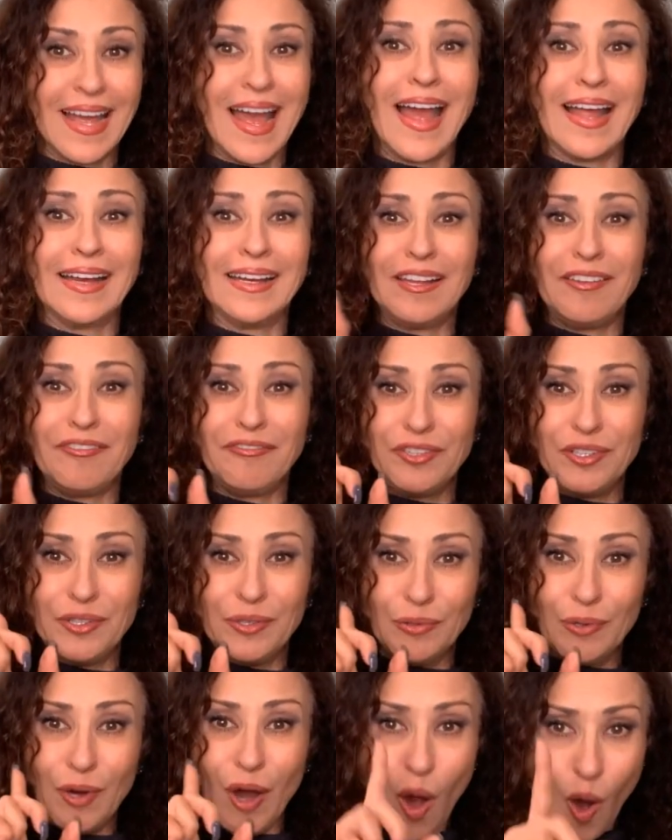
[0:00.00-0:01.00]
and if
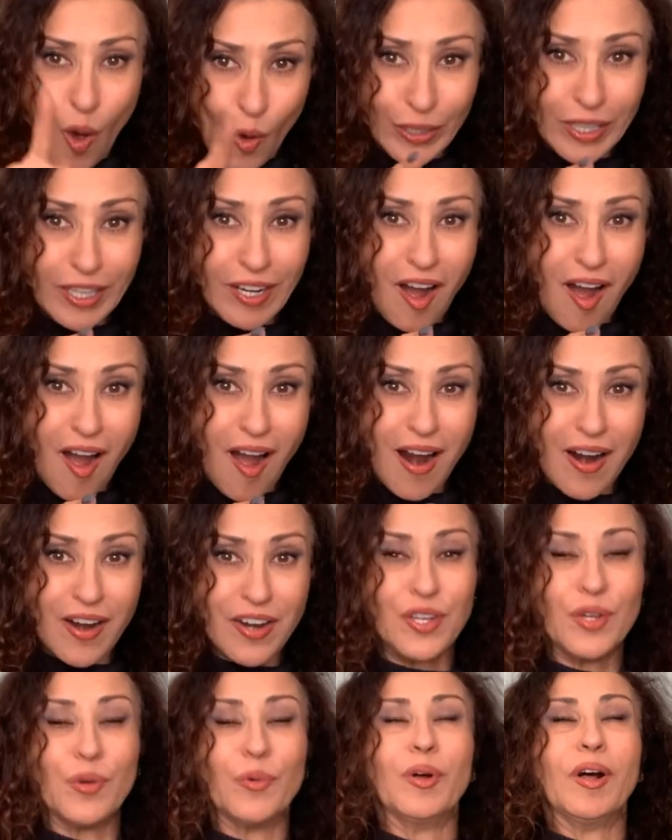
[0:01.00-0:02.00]
you own a
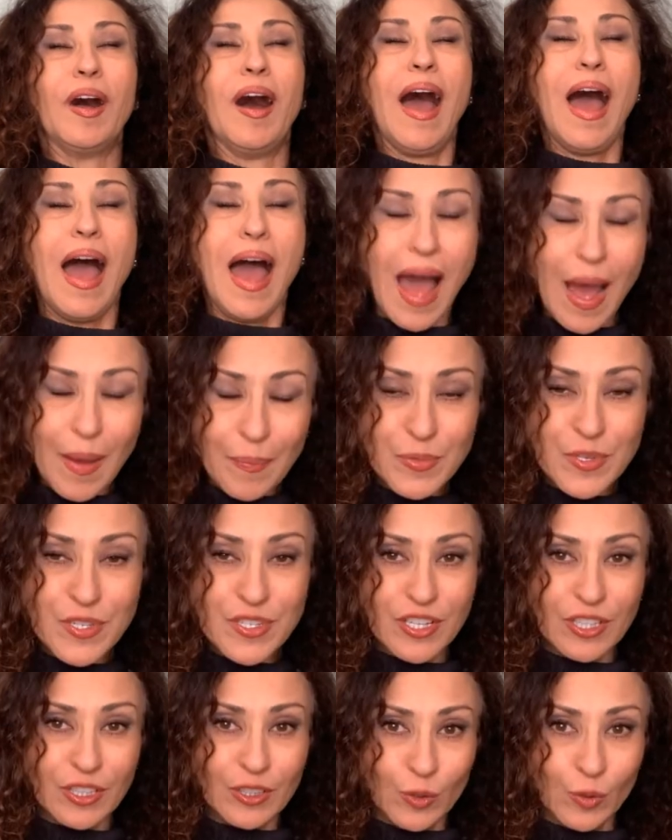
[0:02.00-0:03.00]
car, you will
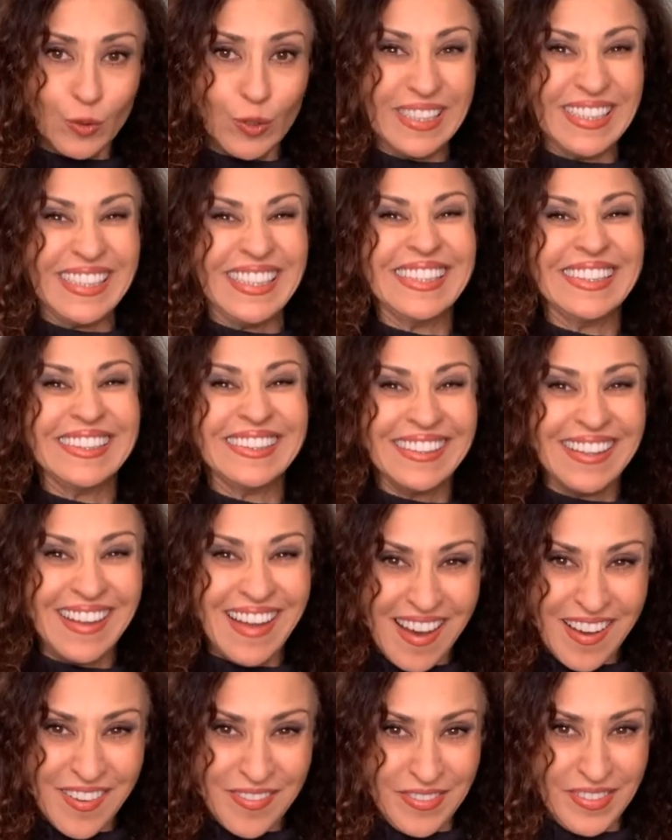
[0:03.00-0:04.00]
absolutely
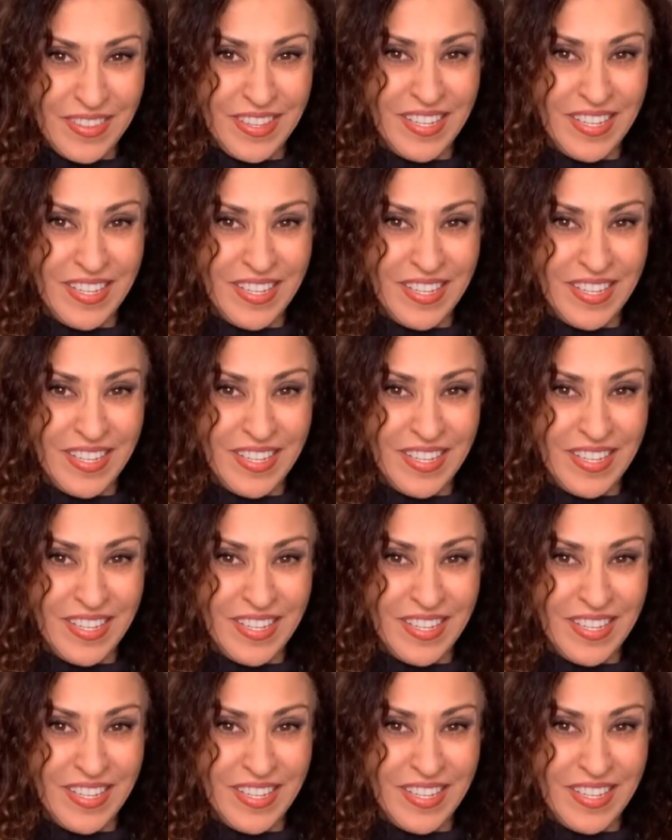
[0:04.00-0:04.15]
love